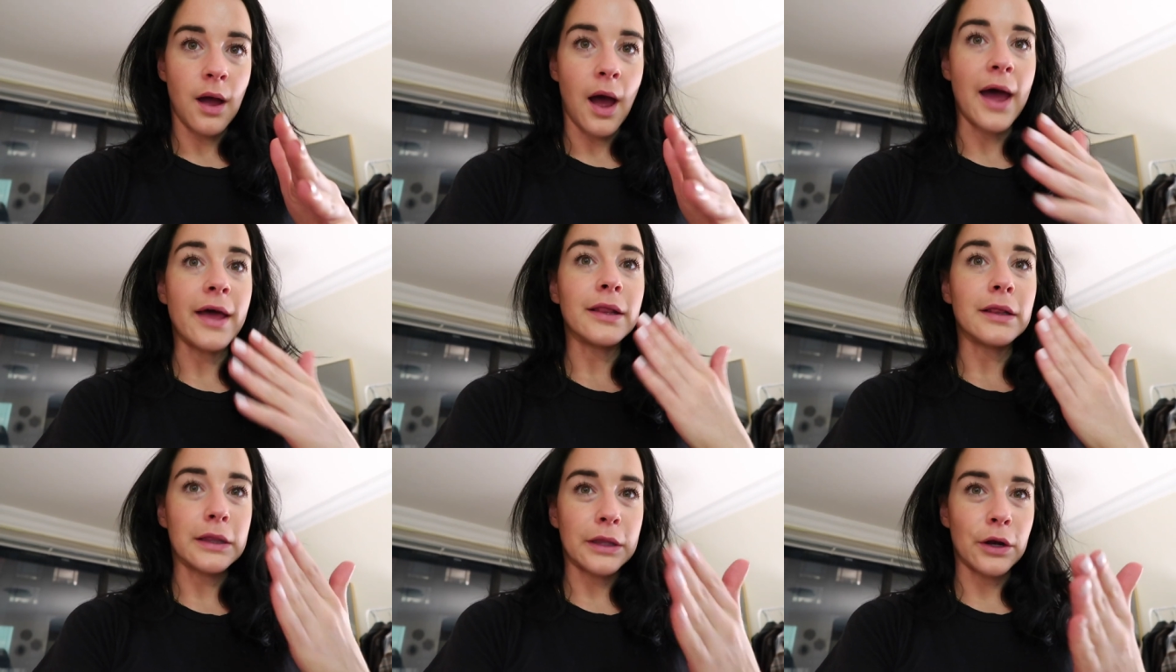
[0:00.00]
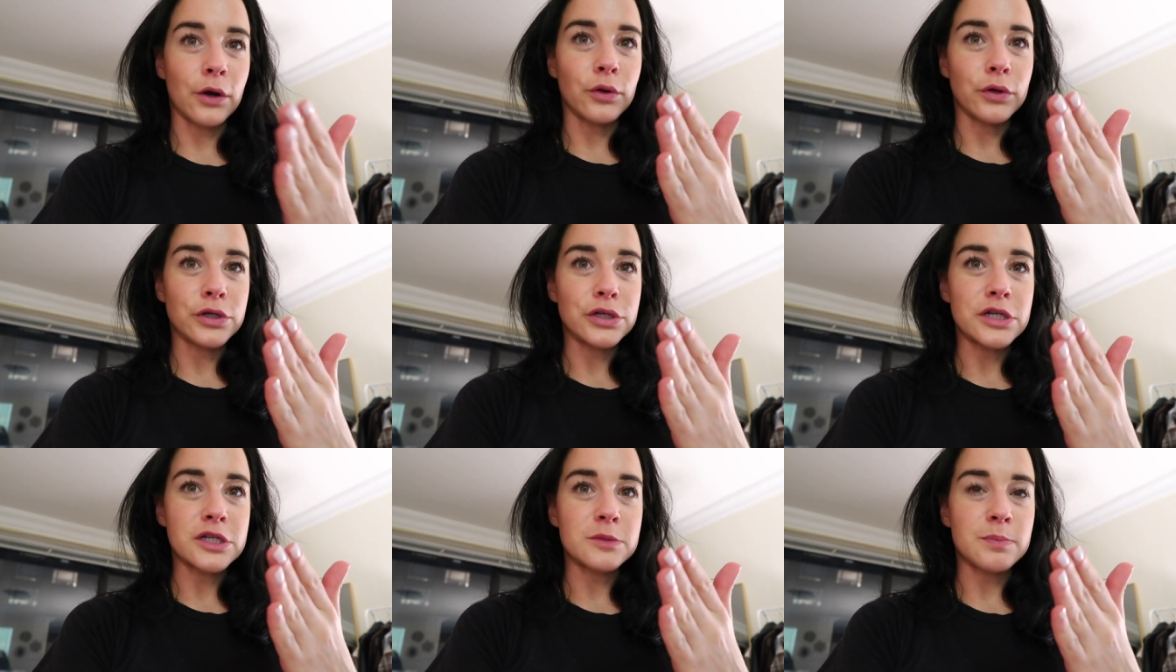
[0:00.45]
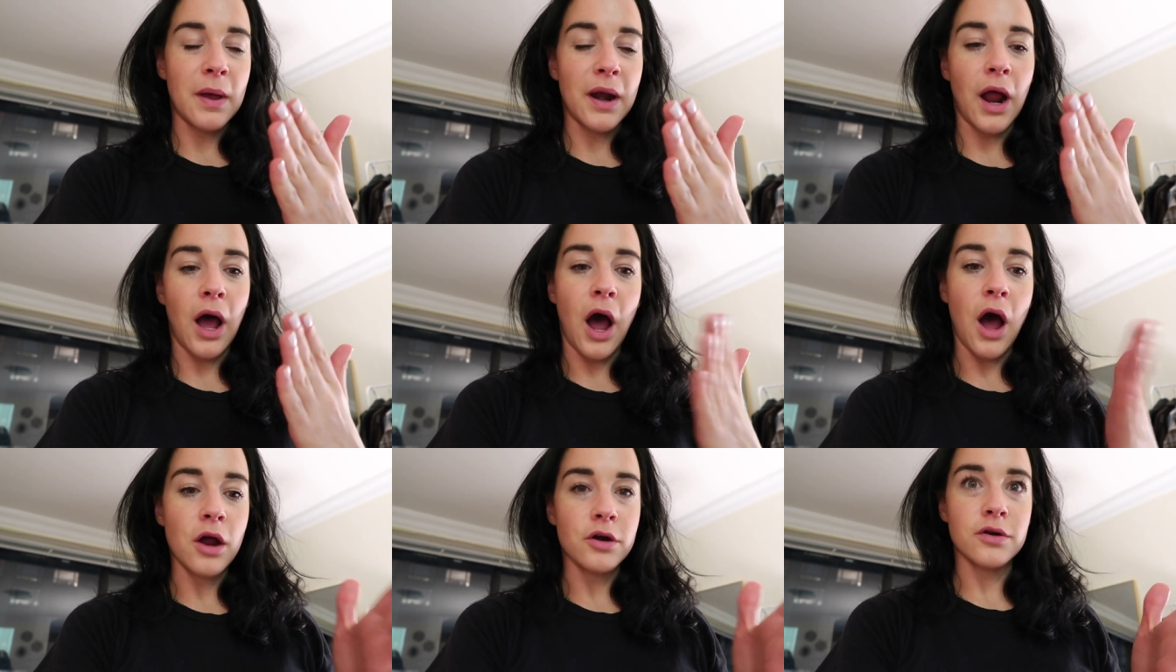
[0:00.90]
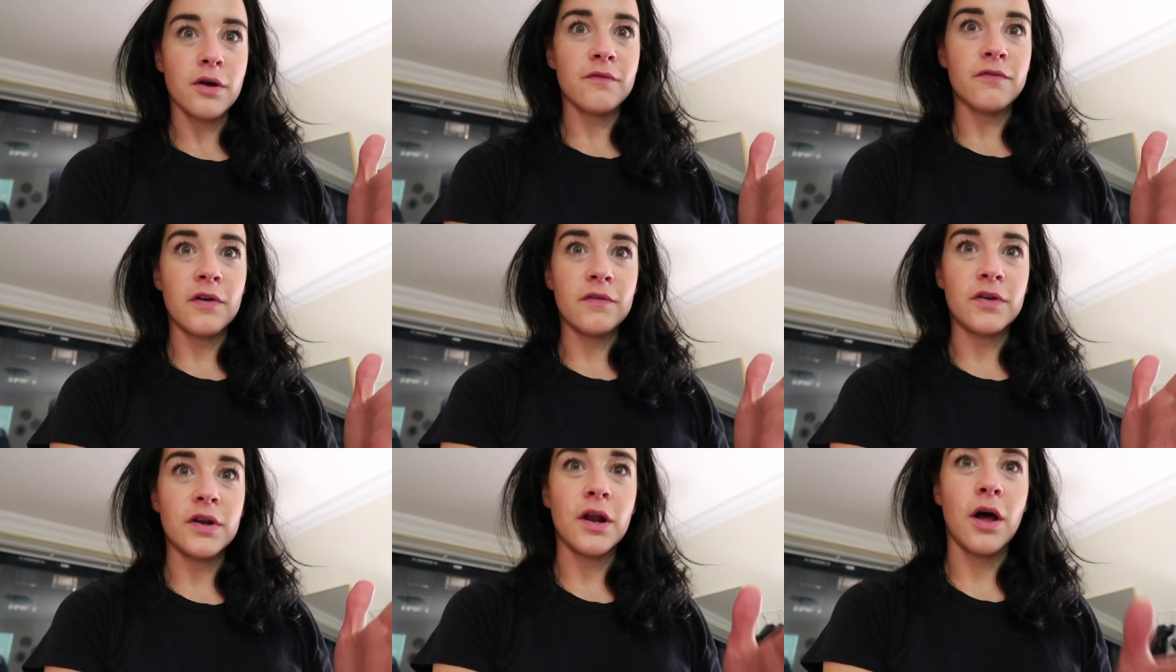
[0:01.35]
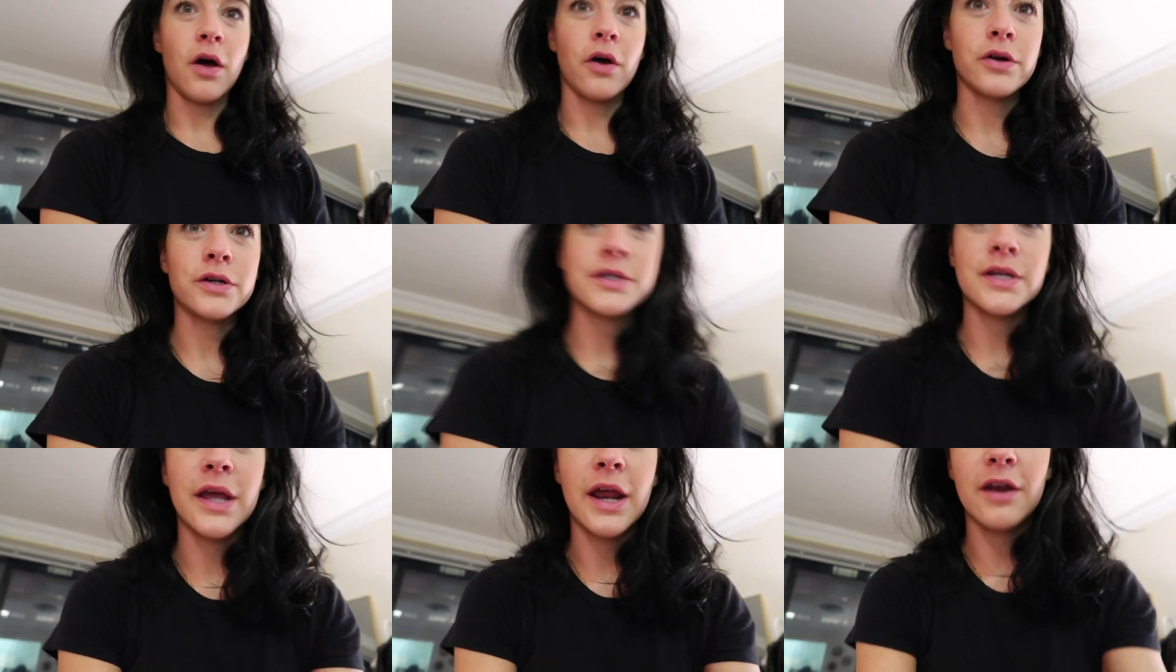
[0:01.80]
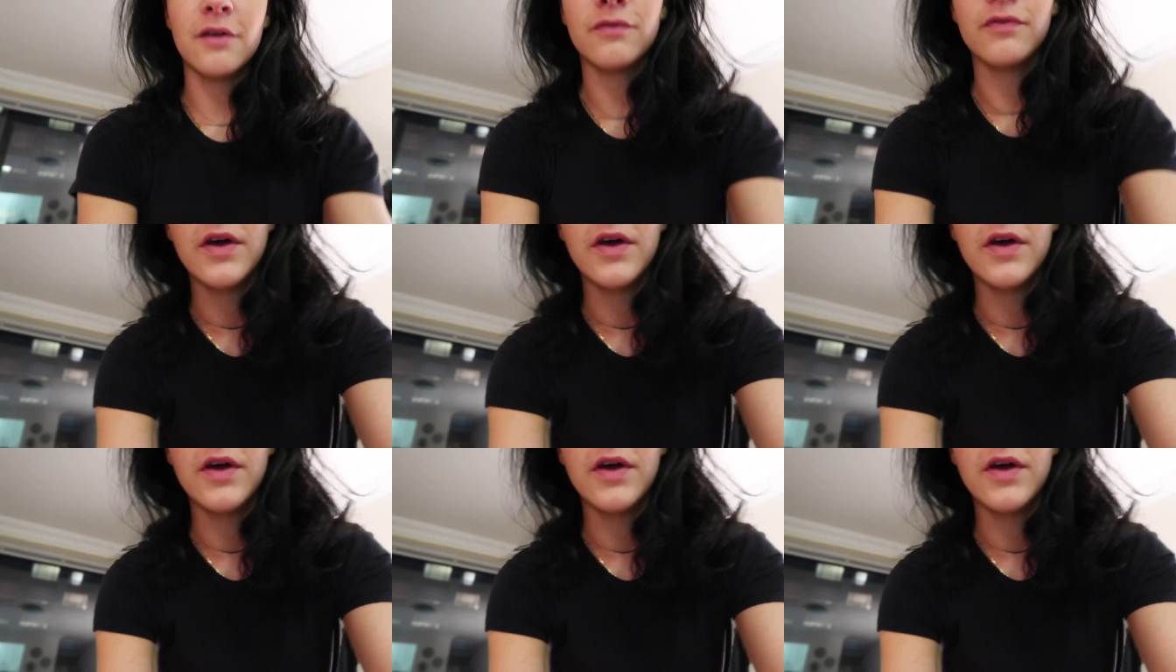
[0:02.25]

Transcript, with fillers: I literally just spent $150 to get it